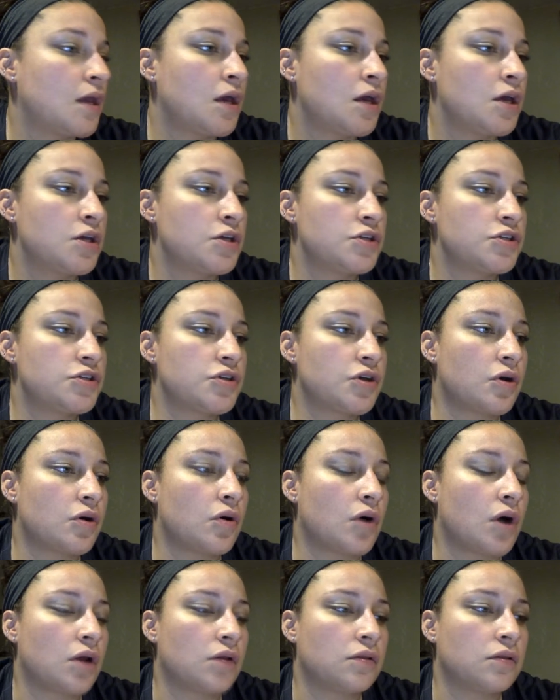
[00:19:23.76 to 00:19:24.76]
So
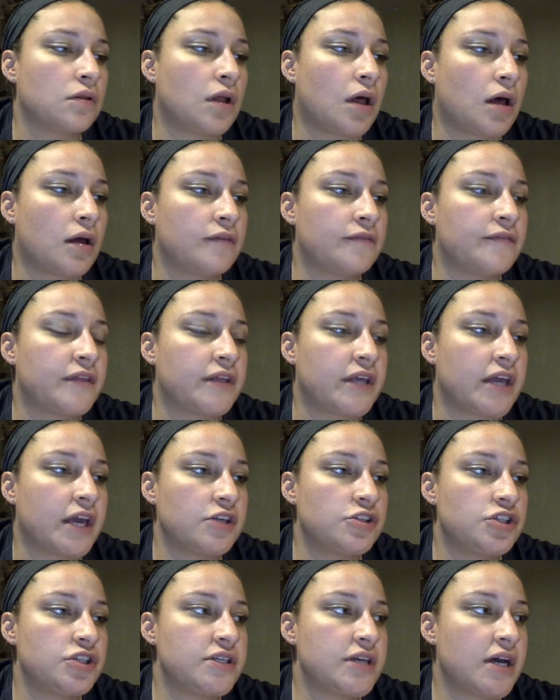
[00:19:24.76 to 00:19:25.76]
a lot of the
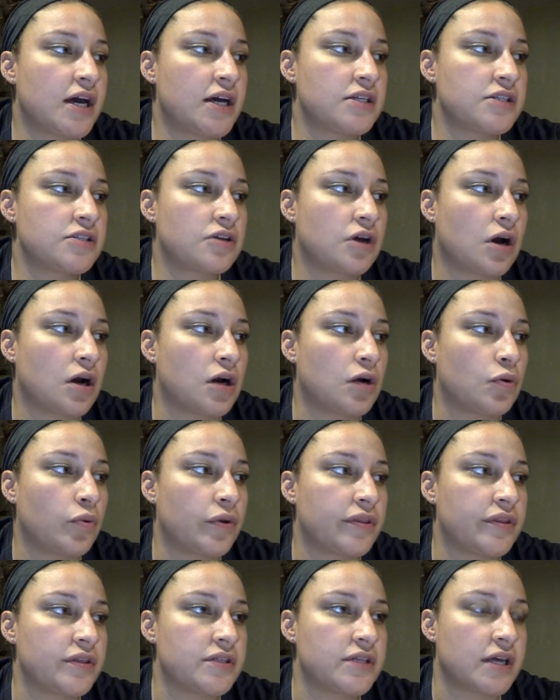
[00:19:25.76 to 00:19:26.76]
catching tasks are with
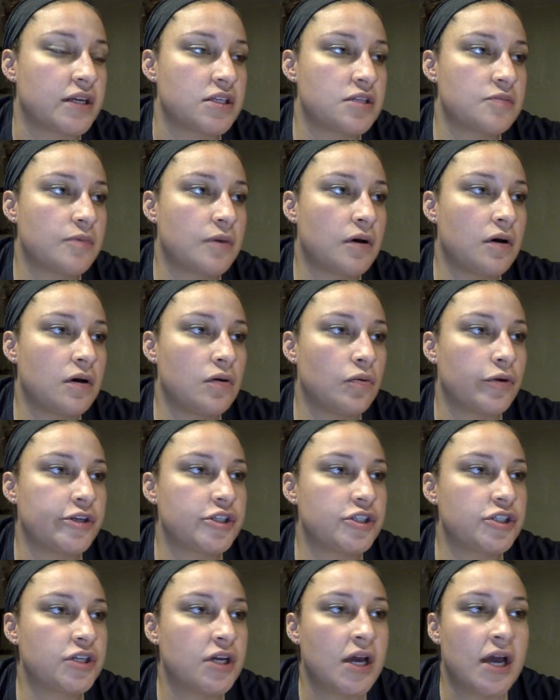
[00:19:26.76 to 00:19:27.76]
a tennis ball,
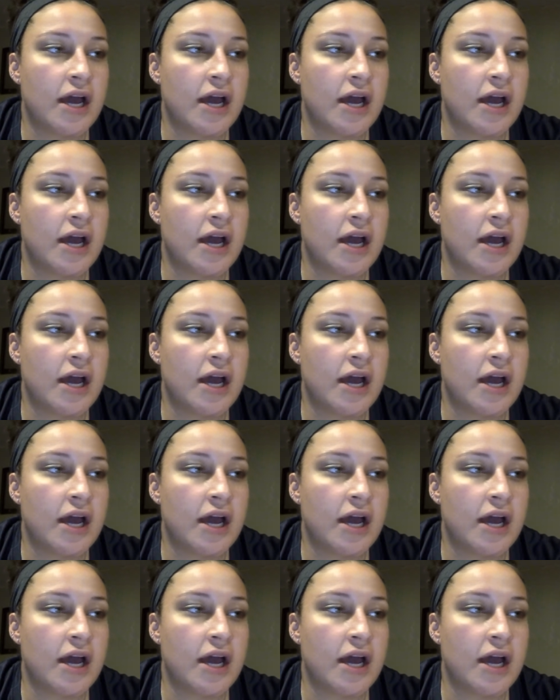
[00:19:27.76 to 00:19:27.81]
which